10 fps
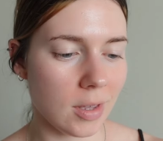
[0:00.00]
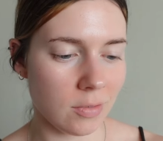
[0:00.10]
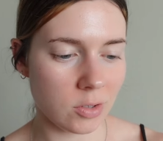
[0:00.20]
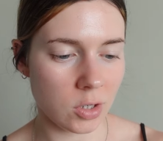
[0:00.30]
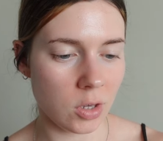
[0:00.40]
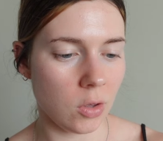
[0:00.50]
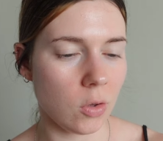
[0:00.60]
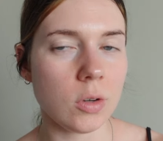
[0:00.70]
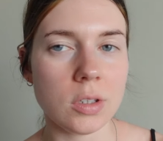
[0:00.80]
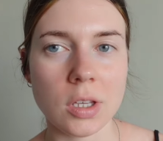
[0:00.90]

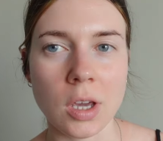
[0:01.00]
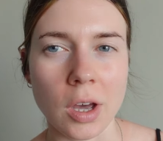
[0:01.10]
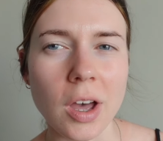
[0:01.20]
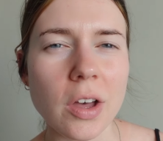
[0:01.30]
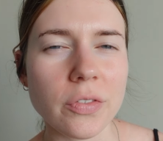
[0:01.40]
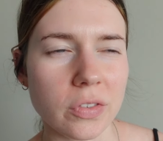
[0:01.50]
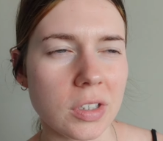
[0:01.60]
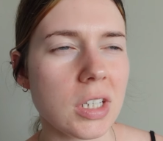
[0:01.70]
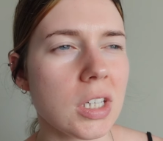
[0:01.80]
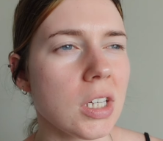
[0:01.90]
Secured the
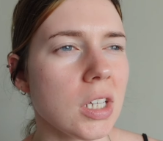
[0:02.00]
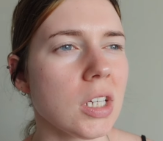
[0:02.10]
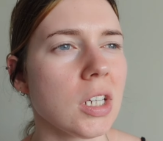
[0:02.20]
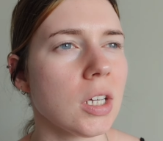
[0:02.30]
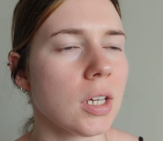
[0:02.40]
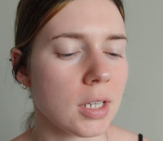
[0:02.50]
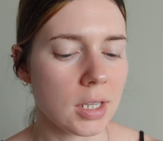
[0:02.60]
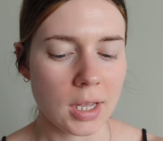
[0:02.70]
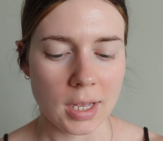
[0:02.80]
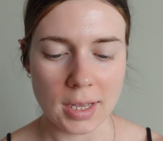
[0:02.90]
coffee,
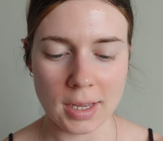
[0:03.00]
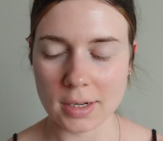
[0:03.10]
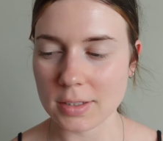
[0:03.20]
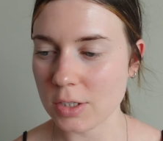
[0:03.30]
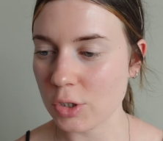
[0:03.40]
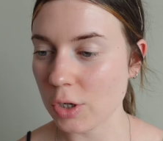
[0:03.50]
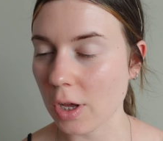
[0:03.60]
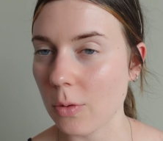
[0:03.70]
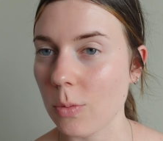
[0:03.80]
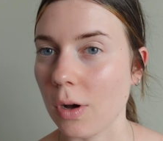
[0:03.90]
and do you
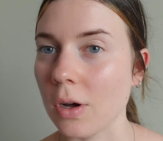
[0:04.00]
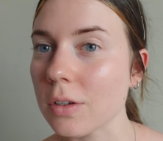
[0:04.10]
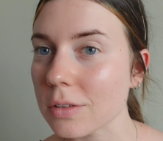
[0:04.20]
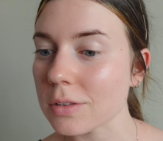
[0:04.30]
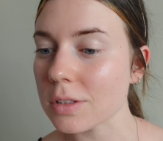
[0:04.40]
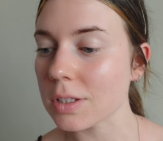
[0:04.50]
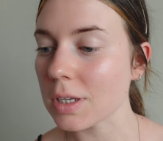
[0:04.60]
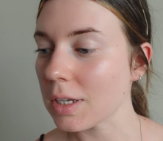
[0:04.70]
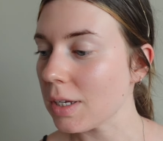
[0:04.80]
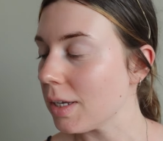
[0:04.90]
know what,
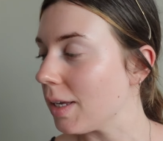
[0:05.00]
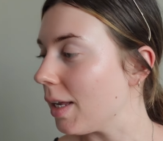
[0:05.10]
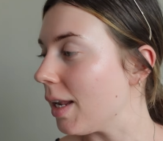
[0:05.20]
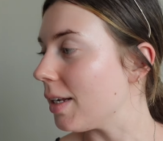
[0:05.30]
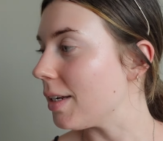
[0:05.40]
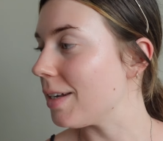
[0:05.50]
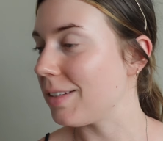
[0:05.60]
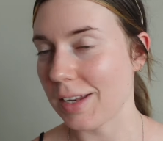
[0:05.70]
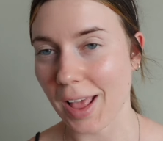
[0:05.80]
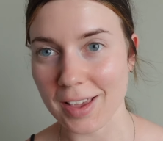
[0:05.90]

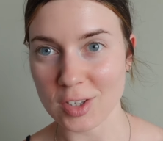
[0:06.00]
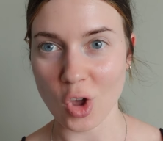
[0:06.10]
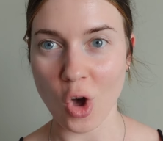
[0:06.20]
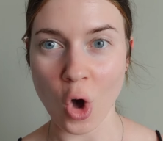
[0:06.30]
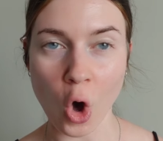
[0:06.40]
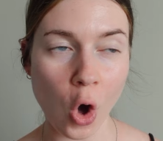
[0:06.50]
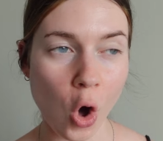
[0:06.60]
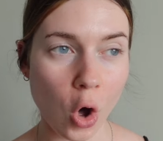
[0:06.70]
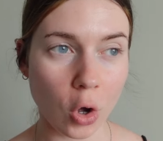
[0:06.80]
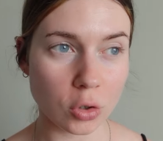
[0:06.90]
today is a
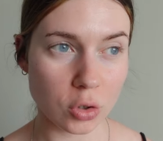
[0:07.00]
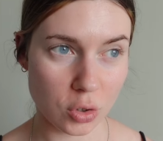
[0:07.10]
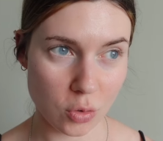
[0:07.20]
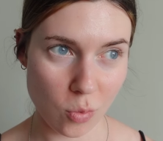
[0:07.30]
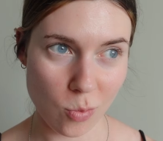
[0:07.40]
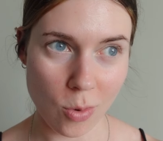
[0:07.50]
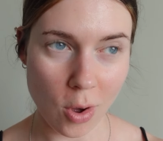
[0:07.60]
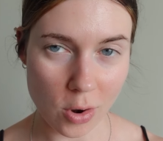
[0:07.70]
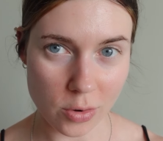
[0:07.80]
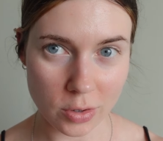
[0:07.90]
hot
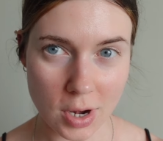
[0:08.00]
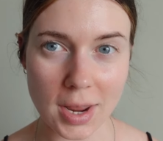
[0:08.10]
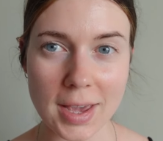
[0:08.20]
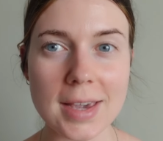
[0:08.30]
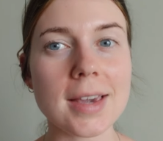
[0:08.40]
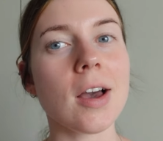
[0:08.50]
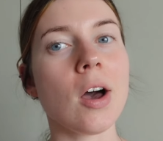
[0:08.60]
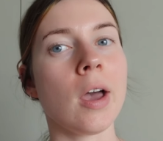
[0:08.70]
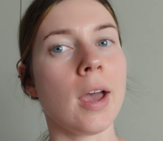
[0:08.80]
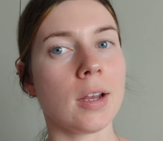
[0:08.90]
one. Like,
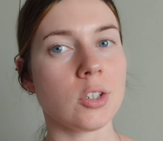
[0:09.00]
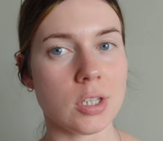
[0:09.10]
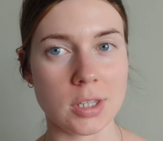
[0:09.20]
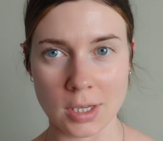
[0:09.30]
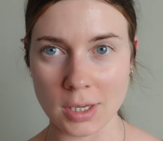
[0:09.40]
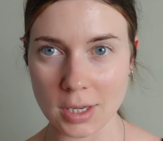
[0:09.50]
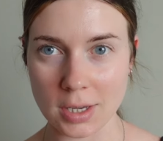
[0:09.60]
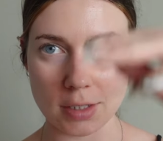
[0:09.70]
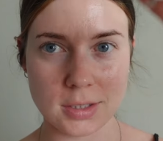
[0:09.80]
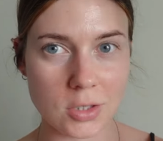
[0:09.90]
I actually think
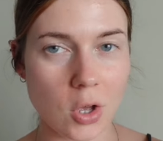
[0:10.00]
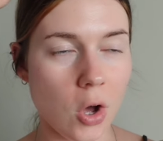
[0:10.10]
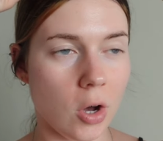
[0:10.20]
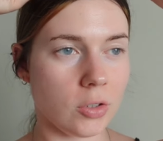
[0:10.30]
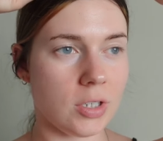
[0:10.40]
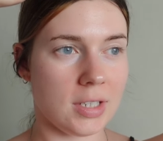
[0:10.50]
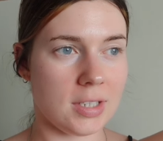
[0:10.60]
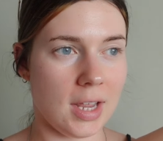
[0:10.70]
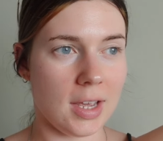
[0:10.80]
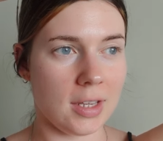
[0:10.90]
it's the hottest
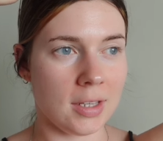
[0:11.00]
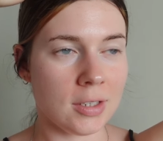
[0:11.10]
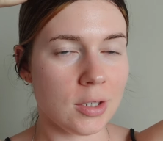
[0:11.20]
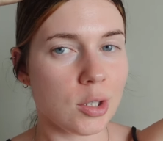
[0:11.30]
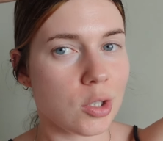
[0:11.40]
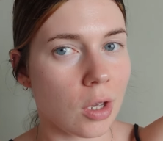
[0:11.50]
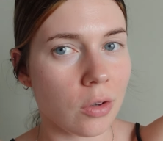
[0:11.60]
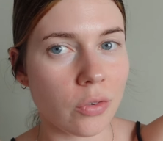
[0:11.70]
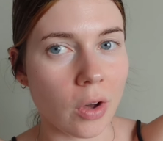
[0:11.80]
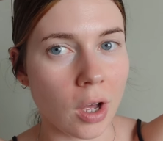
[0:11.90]
day so
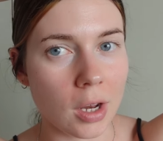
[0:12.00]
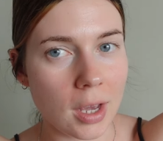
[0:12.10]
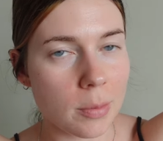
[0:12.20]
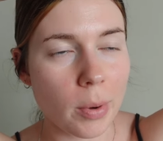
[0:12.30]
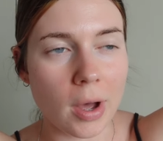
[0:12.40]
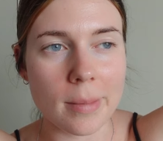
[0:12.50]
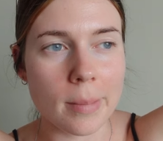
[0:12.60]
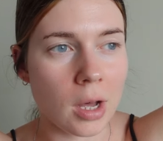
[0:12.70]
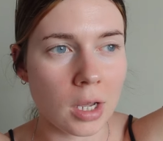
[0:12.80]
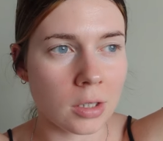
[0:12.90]
far, like by a
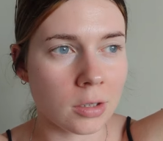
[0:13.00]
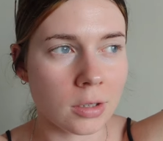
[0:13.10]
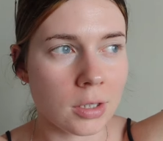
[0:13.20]
mile.